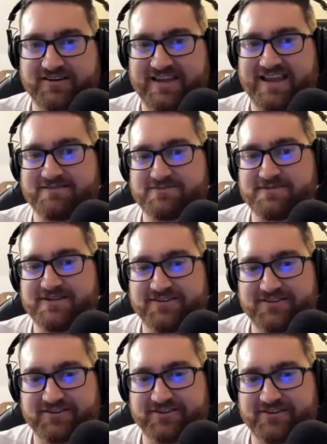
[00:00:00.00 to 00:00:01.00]
Cam
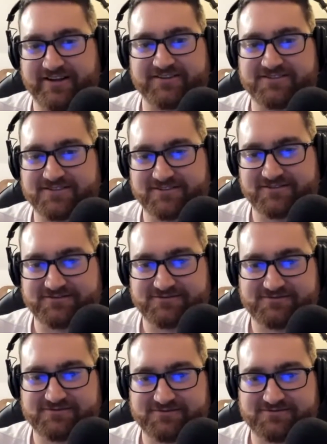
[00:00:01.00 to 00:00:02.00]
Smith or Answer?
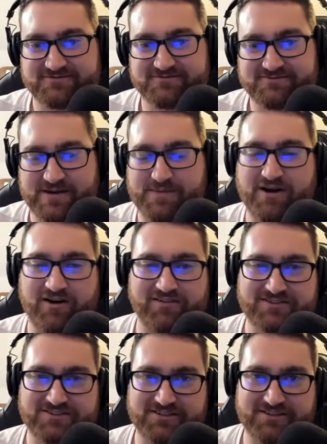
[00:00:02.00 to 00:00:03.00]
I mean,
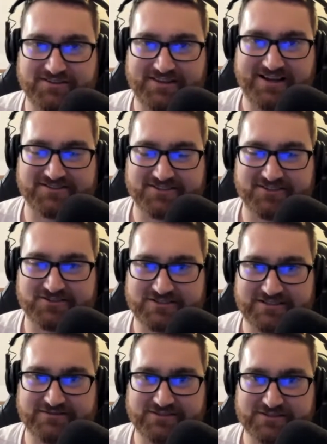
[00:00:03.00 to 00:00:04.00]
obviously $1,000
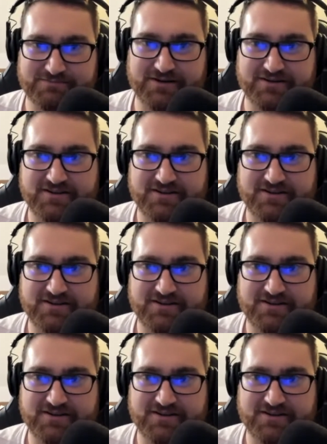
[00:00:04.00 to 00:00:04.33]
difference, but